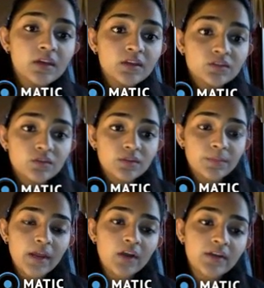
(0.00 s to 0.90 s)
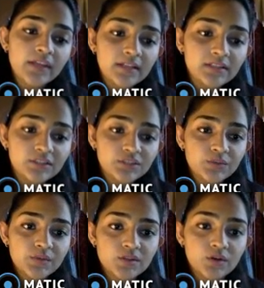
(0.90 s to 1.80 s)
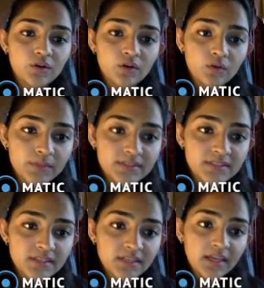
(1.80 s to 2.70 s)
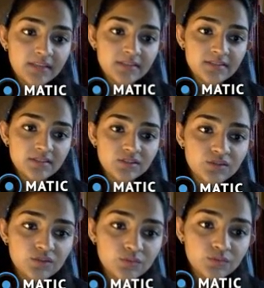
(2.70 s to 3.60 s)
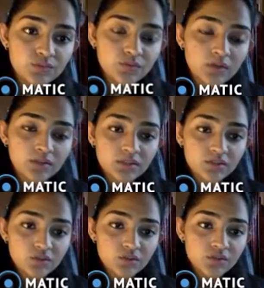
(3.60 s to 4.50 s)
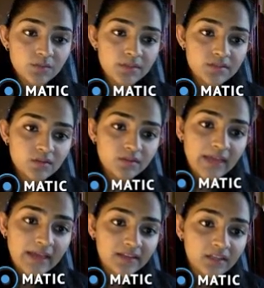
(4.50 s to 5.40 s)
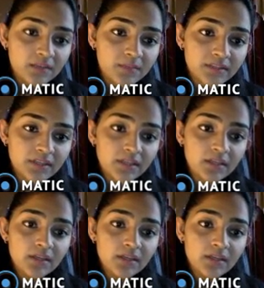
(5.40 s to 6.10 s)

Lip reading: So the priority health issue is obesity, and this is chosen based on the Hanlon method.